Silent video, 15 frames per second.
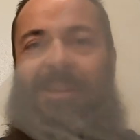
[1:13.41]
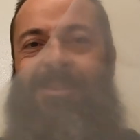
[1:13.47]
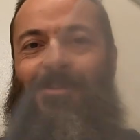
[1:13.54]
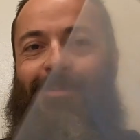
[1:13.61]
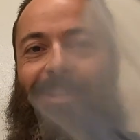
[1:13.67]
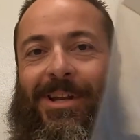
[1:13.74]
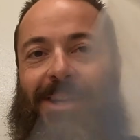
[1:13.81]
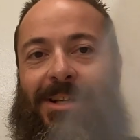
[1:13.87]
I
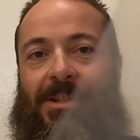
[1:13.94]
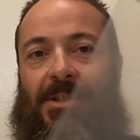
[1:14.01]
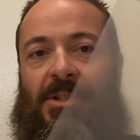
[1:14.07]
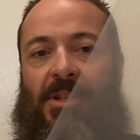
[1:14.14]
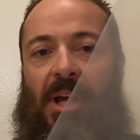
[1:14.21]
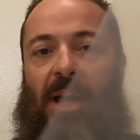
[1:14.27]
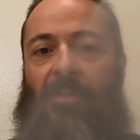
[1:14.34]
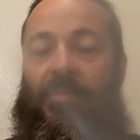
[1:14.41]
don't think it's the
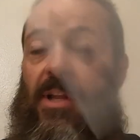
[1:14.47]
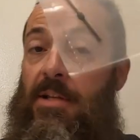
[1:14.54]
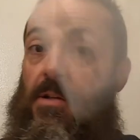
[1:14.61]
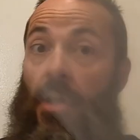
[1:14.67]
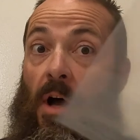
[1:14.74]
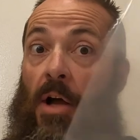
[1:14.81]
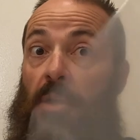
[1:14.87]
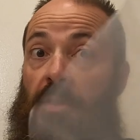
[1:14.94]
shaft. That's
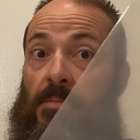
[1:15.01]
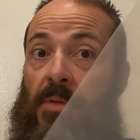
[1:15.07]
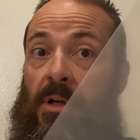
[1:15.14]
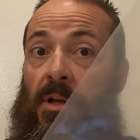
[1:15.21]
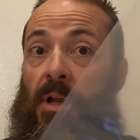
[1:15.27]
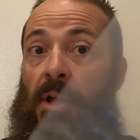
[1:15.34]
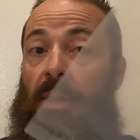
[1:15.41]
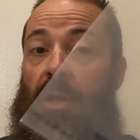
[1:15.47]
awesome.